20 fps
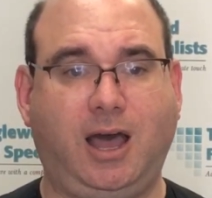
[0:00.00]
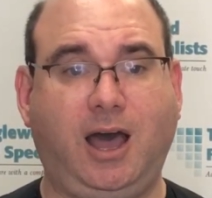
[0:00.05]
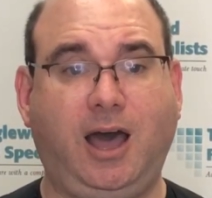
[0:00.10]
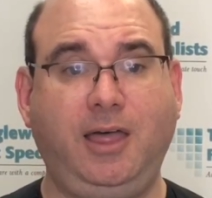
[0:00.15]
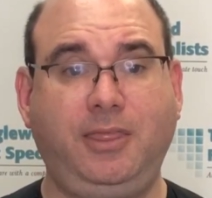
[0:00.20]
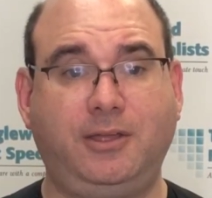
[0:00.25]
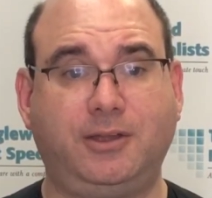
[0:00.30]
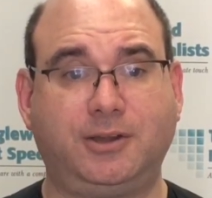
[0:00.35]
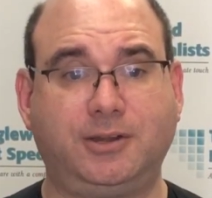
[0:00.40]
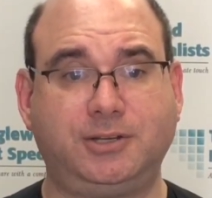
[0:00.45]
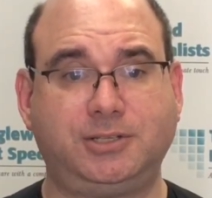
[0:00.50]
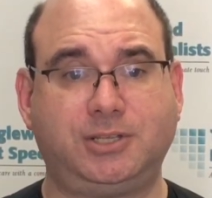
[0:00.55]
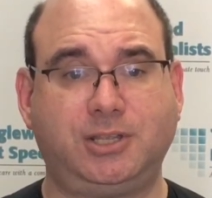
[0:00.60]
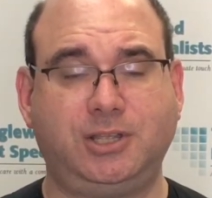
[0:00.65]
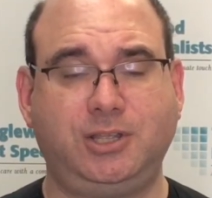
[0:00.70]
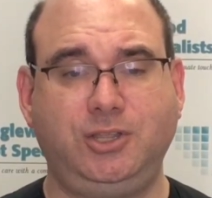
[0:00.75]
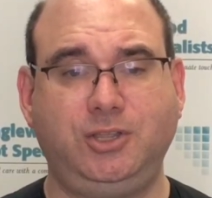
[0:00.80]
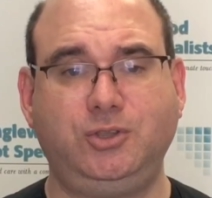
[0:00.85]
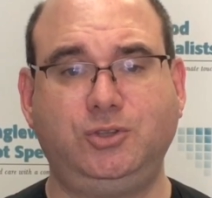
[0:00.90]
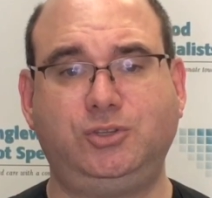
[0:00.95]
Others
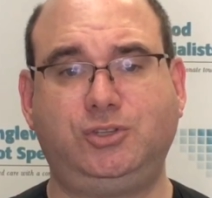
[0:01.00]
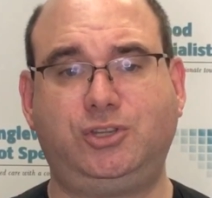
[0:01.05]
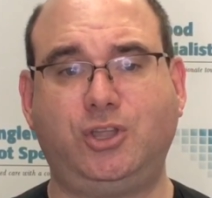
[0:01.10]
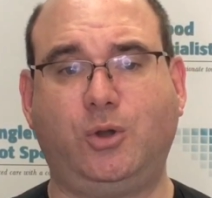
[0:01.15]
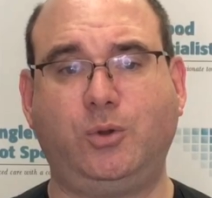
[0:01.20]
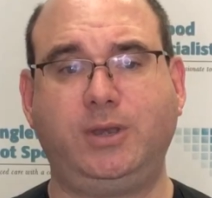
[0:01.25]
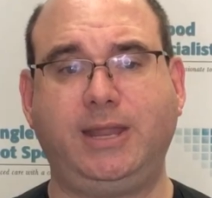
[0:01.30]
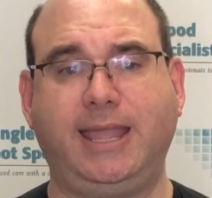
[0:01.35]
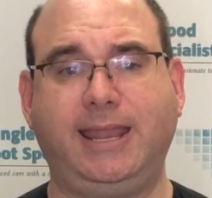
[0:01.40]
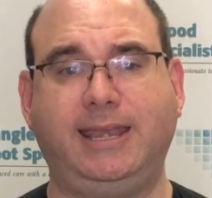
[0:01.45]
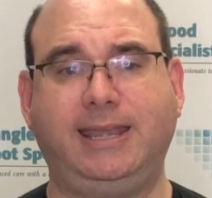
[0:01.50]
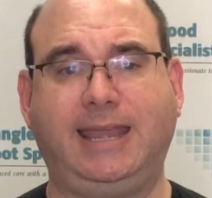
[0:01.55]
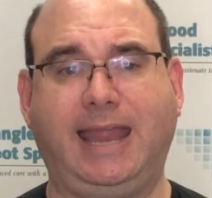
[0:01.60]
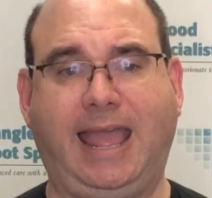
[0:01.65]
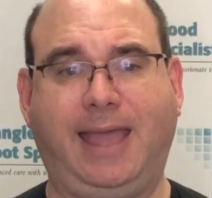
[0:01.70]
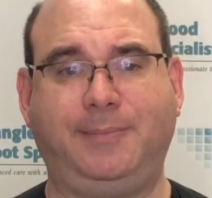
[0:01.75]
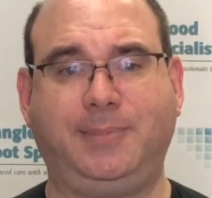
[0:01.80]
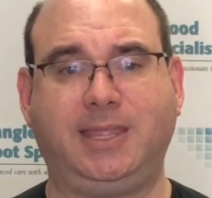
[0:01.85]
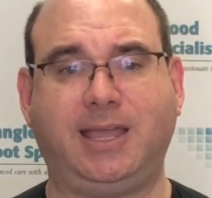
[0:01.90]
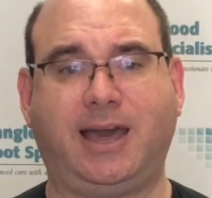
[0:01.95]
use donated
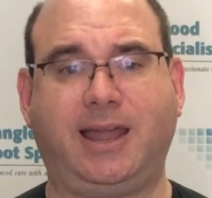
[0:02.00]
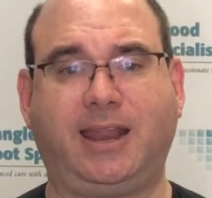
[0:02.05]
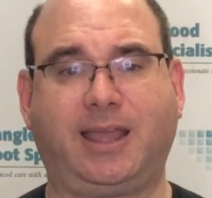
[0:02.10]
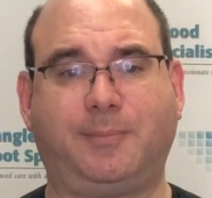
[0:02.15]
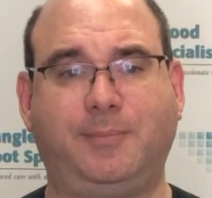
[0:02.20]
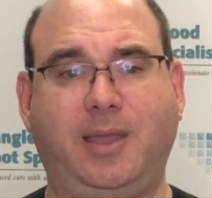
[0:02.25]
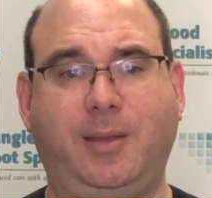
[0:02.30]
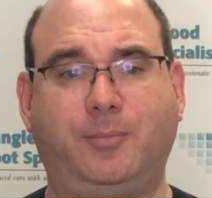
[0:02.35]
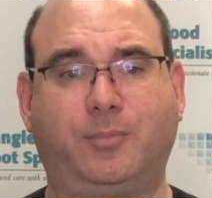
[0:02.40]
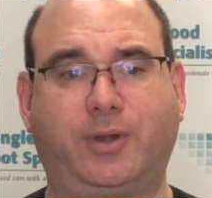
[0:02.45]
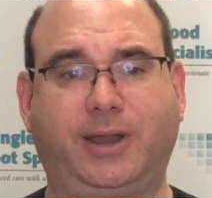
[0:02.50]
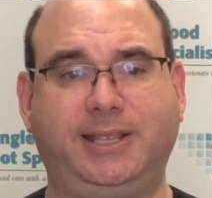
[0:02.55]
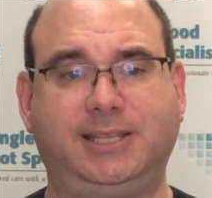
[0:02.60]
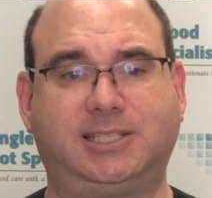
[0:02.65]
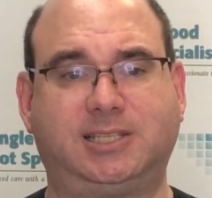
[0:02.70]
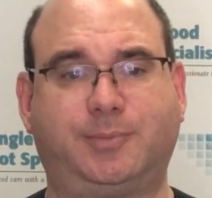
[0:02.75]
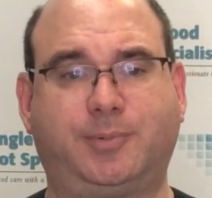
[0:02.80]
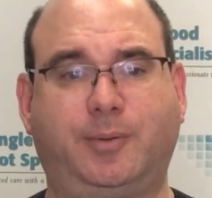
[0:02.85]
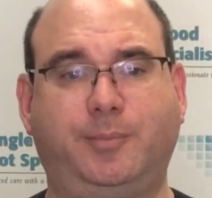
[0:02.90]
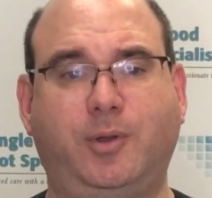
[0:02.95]
amniotic
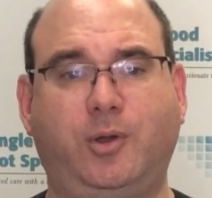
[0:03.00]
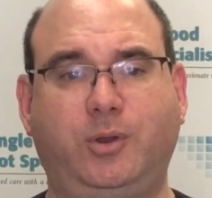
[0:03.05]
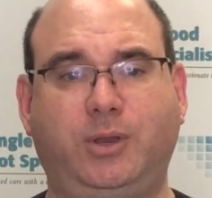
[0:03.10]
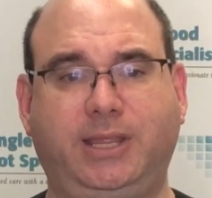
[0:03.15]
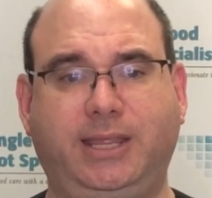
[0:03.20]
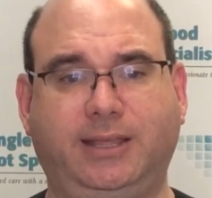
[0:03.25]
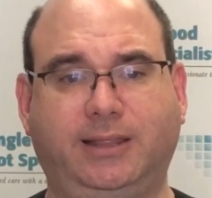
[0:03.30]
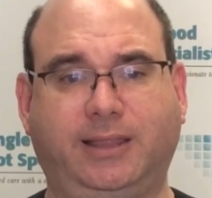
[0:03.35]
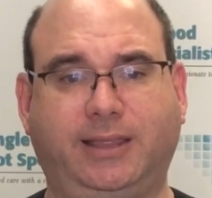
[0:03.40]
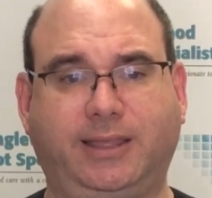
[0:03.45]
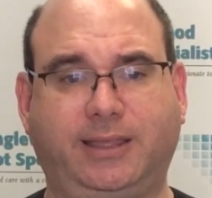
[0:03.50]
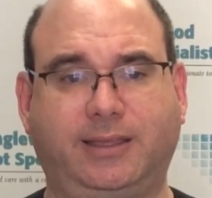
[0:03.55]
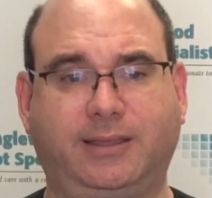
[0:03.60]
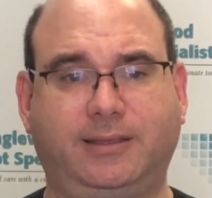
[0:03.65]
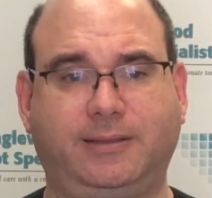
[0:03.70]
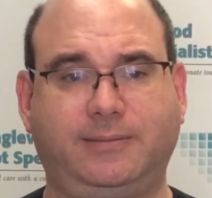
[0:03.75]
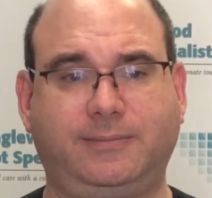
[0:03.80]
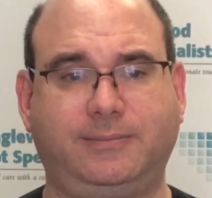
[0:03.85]
membranes to promote healing.